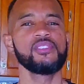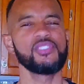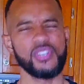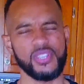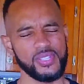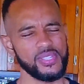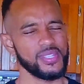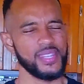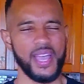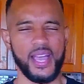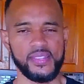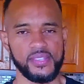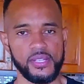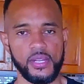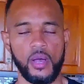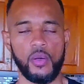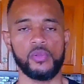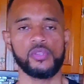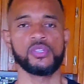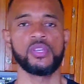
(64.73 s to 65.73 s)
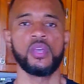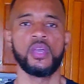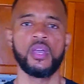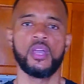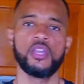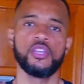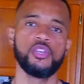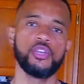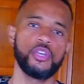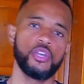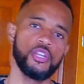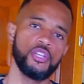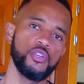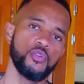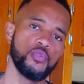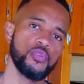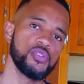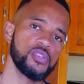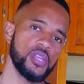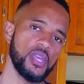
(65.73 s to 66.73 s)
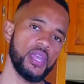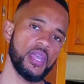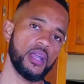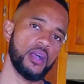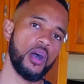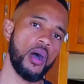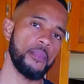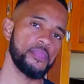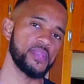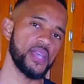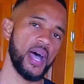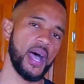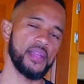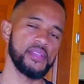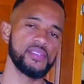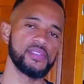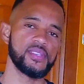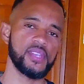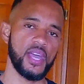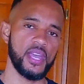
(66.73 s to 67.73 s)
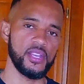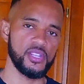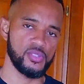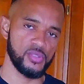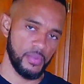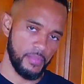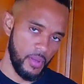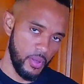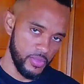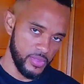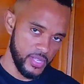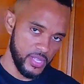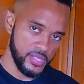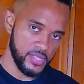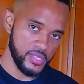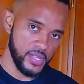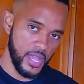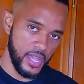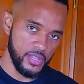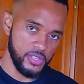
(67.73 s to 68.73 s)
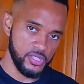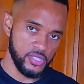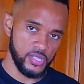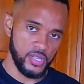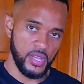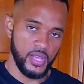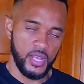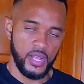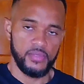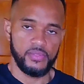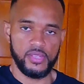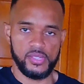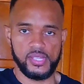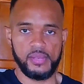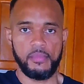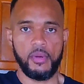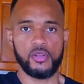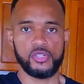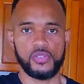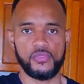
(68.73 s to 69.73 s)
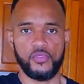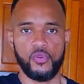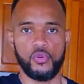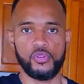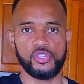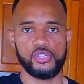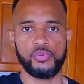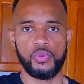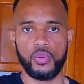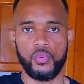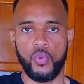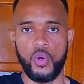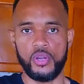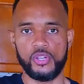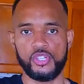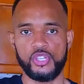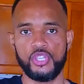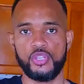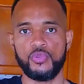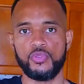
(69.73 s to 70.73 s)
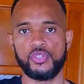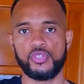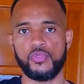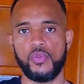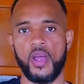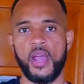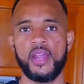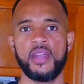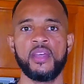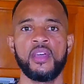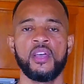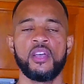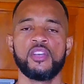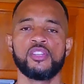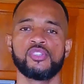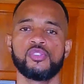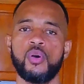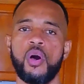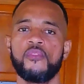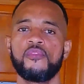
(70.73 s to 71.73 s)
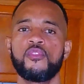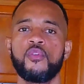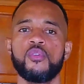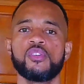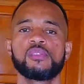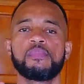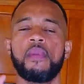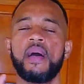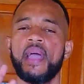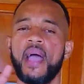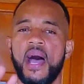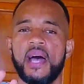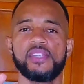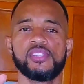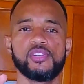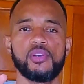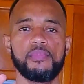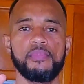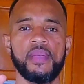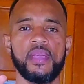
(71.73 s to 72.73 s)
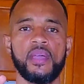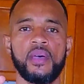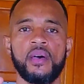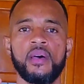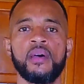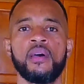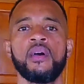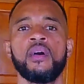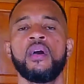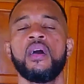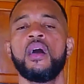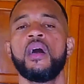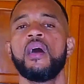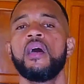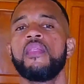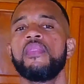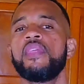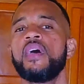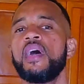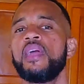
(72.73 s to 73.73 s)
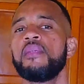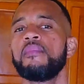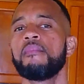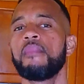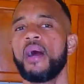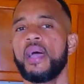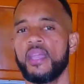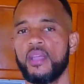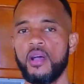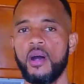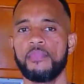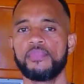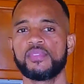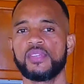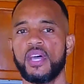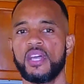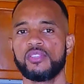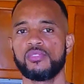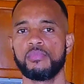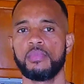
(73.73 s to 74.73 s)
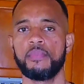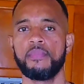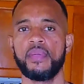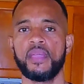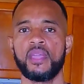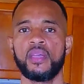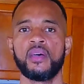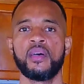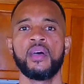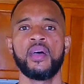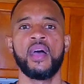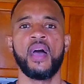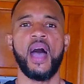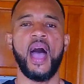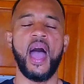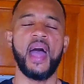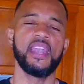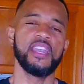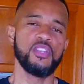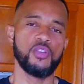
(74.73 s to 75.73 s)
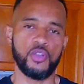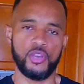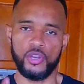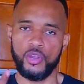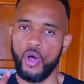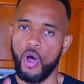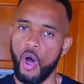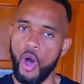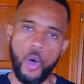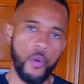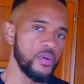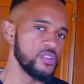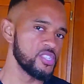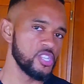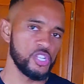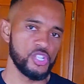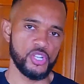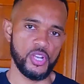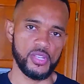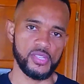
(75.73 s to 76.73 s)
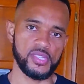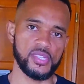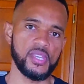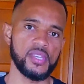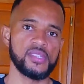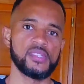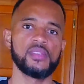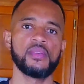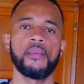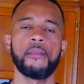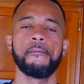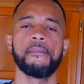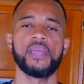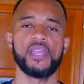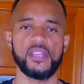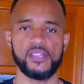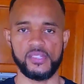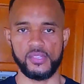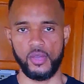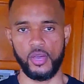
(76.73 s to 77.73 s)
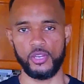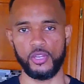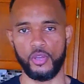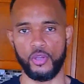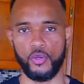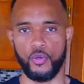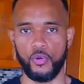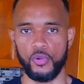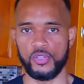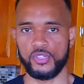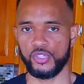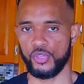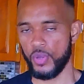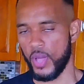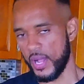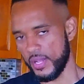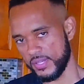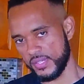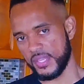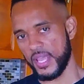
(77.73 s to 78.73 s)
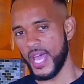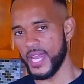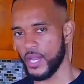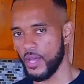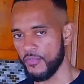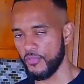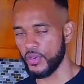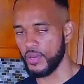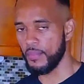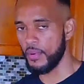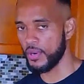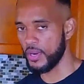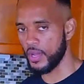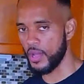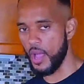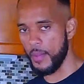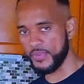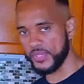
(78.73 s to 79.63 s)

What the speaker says: just starting out, you could use a cupped hand size. So about this size, this amount of oats you will want to use, right? So of course my hands are bigger, then my cup size will be bigger. And you can always adjust this based on your goals. So I'll start off with about a cup